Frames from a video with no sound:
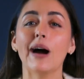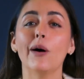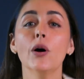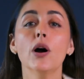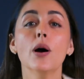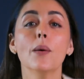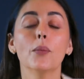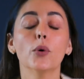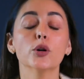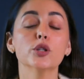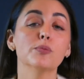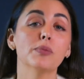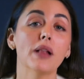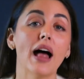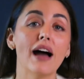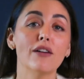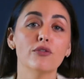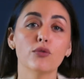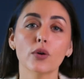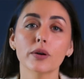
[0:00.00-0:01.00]
now, most
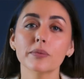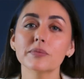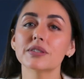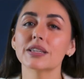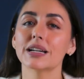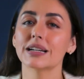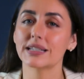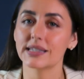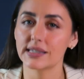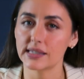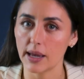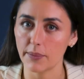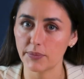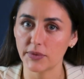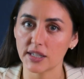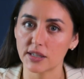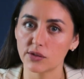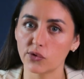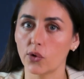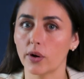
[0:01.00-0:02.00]
platforms
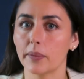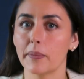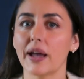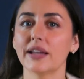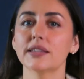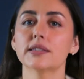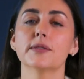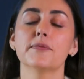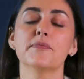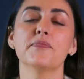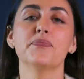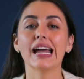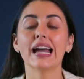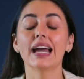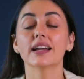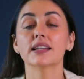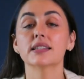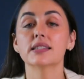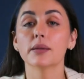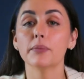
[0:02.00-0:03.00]
accept this format.
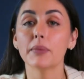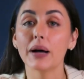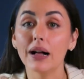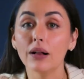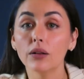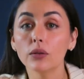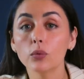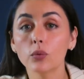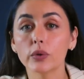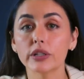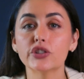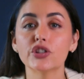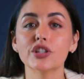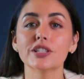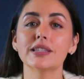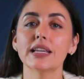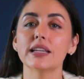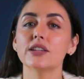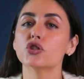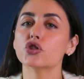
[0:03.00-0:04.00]
XML, which
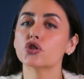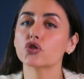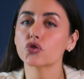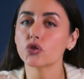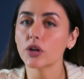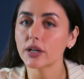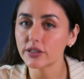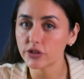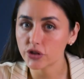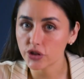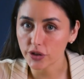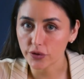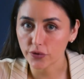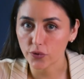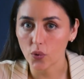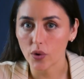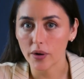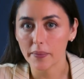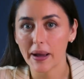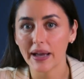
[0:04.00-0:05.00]
is a structured
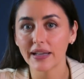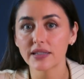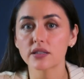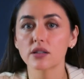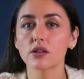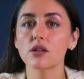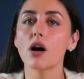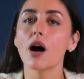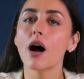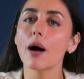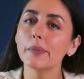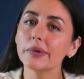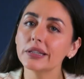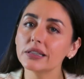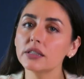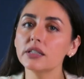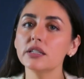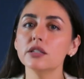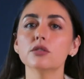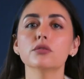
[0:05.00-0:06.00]
format
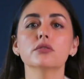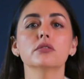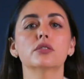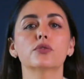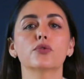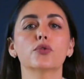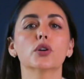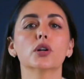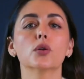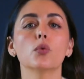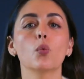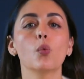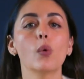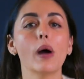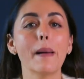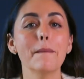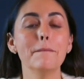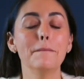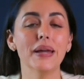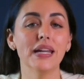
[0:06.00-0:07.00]
commonly used for
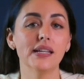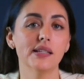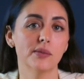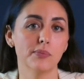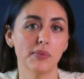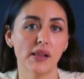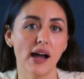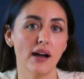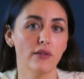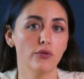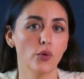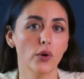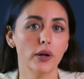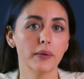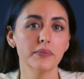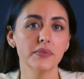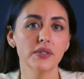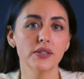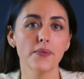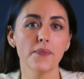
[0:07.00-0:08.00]
web-based
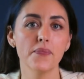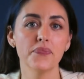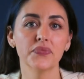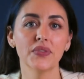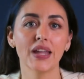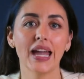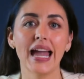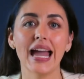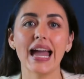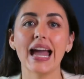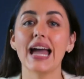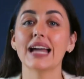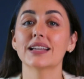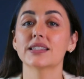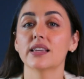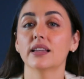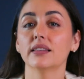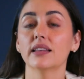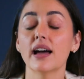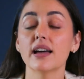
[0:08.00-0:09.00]
platforms.
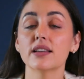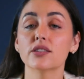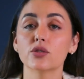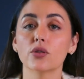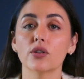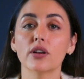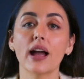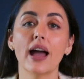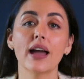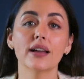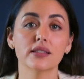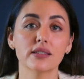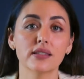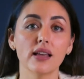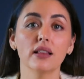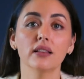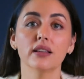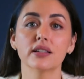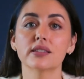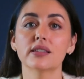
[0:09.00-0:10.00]
XLS or
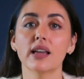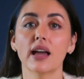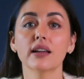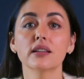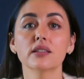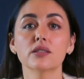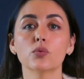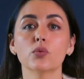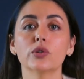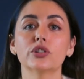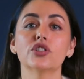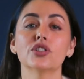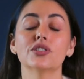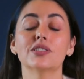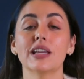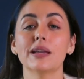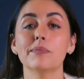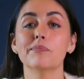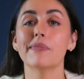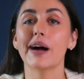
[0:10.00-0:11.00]
XLSX, which
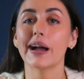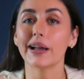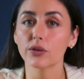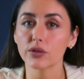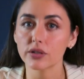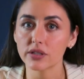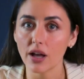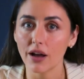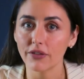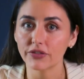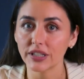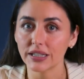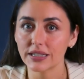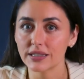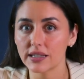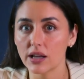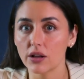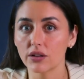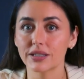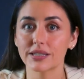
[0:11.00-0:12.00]
is a Microsoft
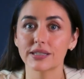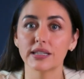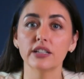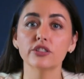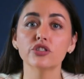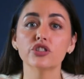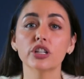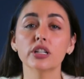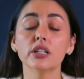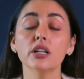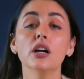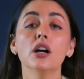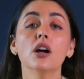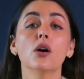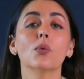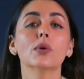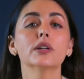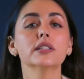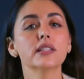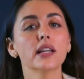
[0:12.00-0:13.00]
Excel extension
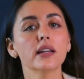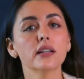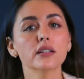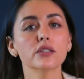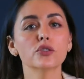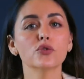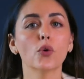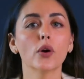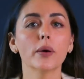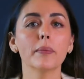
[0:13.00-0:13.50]
where data is